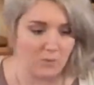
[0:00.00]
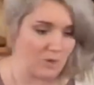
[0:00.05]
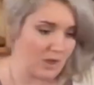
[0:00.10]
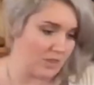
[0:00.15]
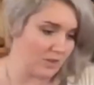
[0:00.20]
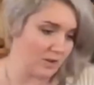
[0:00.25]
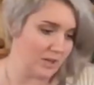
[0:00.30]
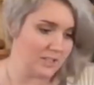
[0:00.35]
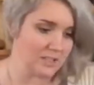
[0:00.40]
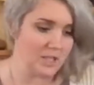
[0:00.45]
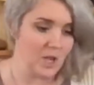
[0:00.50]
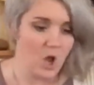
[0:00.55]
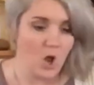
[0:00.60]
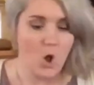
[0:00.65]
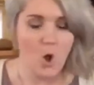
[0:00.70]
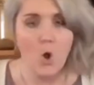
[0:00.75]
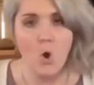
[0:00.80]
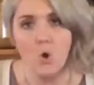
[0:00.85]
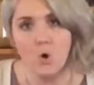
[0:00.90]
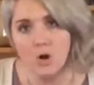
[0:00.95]
whether it's
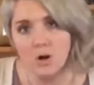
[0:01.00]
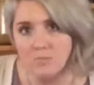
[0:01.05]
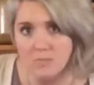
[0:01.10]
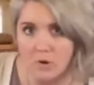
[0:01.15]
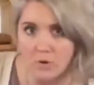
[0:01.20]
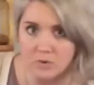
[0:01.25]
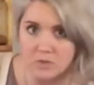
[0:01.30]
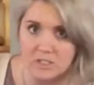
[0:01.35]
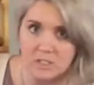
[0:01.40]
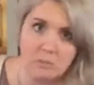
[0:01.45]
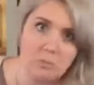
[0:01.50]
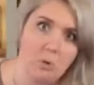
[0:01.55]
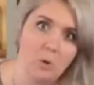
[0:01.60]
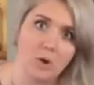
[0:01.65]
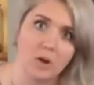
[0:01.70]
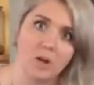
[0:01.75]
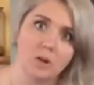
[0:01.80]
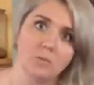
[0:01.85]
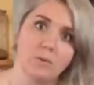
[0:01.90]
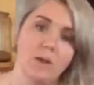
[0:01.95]
hormone
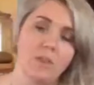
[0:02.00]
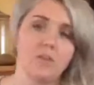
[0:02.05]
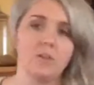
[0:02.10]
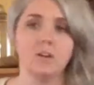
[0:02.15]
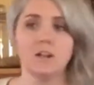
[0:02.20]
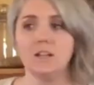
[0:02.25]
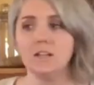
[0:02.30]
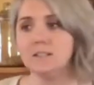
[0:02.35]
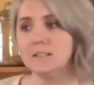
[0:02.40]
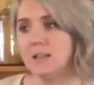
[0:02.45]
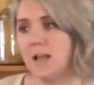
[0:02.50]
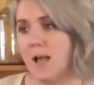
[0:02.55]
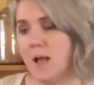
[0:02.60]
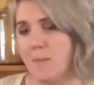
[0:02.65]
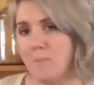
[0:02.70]
support, whether it's